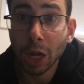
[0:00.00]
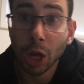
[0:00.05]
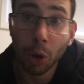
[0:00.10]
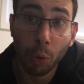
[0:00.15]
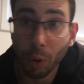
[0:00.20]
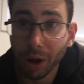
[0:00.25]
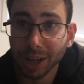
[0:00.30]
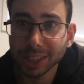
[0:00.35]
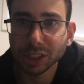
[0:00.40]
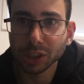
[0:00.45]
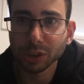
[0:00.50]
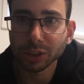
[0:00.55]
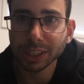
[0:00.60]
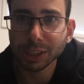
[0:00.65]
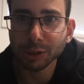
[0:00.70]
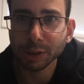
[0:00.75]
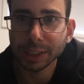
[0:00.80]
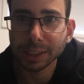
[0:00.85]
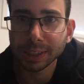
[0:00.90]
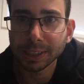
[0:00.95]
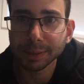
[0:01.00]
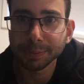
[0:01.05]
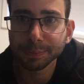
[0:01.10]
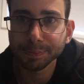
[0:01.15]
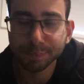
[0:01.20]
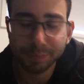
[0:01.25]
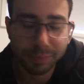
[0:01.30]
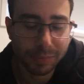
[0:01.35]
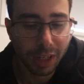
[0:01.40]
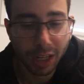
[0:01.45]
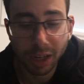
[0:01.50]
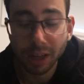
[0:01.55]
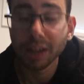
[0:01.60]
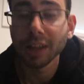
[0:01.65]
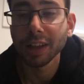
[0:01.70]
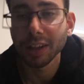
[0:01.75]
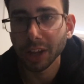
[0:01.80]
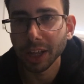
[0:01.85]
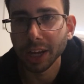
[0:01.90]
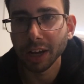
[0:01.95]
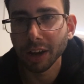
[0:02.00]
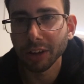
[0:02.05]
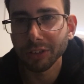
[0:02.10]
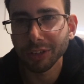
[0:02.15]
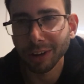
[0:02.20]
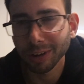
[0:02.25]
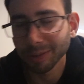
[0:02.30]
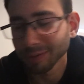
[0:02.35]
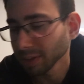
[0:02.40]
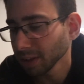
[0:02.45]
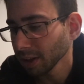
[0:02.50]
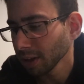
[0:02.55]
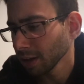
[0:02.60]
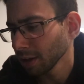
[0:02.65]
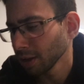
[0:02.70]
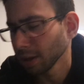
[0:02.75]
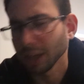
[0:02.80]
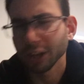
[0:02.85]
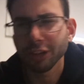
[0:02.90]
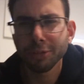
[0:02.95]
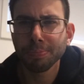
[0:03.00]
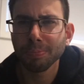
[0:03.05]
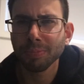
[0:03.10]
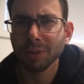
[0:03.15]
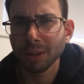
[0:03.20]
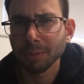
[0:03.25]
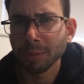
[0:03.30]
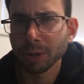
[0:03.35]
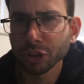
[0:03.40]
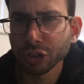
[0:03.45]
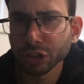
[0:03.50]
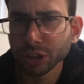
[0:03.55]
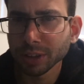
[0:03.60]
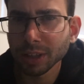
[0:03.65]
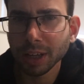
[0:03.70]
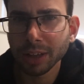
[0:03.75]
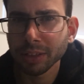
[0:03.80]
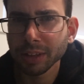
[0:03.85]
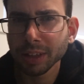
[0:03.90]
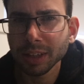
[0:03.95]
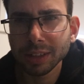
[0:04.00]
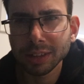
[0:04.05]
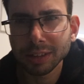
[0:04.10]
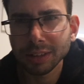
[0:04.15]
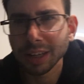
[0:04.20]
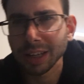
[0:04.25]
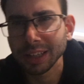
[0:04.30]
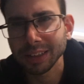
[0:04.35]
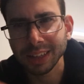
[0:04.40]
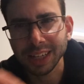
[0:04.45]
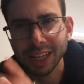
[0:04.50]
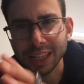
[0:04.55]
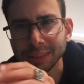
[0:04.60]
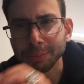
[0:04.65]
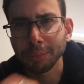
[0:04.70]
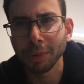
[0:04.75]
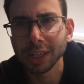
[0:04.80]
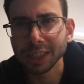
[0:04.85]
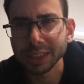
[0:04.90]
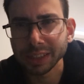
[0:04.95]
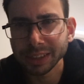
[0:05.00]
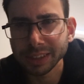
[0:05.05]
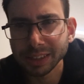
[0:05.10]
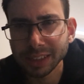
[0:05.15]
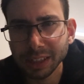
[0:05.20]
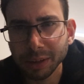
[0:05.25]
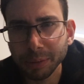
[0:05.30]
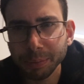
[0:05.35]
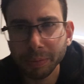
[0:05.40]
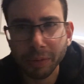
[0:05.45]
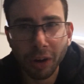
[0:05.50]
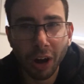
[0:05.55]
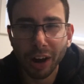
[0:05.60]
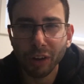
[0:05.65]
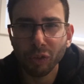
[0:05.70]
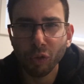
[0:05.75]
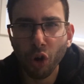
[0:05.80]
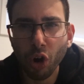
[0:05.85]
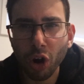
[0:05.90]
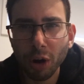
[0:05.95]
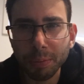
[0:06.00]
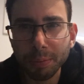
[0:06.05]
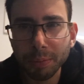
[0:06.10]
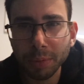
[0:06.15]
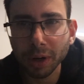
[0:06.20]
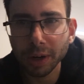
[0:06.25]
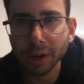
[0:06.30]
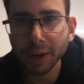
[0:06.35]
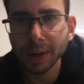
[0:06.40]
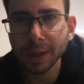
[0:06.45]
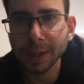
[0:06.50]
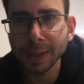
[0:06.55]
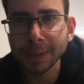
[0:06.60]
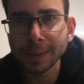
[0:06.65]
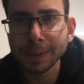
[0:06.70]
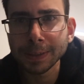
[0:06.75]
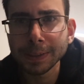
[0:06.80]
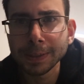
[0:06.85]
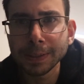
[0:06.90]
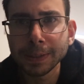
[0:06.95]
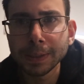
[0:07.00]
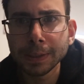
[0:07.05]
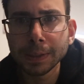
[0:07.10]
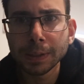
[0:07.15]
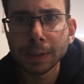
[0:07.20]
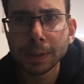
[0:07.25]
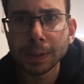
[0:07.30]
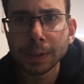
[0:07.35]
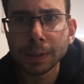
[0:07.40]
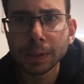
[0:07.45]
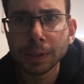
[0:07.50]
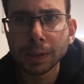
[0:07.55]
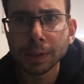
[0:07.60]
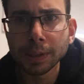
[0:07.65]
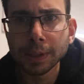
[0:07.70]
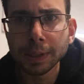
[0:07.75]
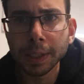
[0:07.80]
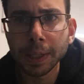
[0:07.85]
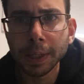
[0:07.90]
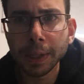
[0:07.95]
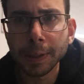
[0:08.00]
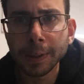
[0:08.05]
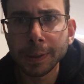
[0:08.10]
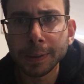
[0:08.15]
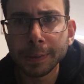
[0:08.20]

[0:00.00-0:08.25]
why so serious? There you guys go. That's pretty much it. I think I might have said it kind of wrong, but yeah.